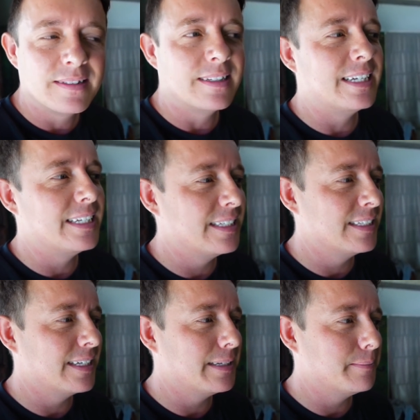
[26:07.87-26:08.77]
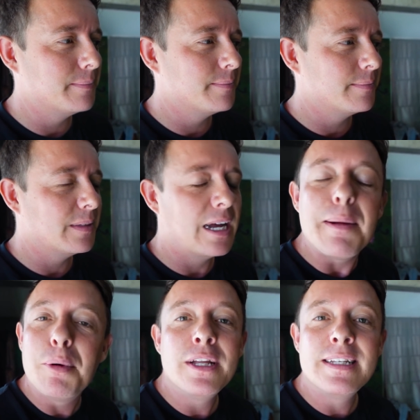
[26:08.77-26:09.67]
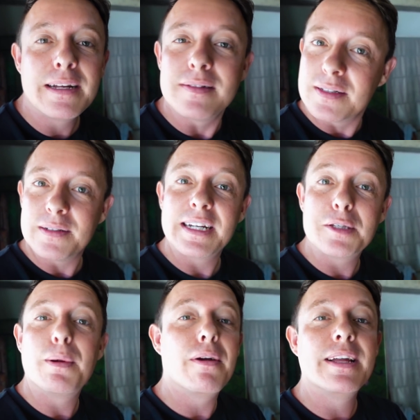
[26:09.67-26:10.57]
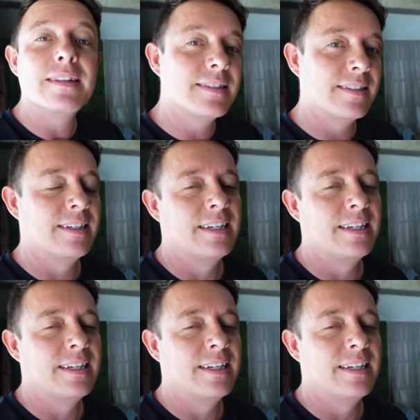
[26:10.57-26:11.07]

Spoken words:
And I'll put it down to experience